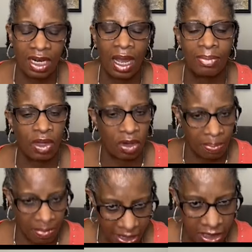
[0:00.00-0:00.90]
I'm going to
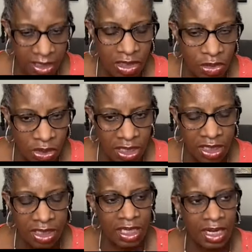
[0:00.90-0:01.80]
make it through
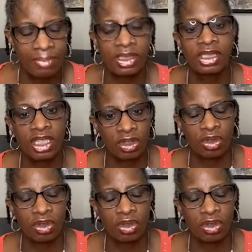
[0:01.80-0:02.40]
this, and I'm still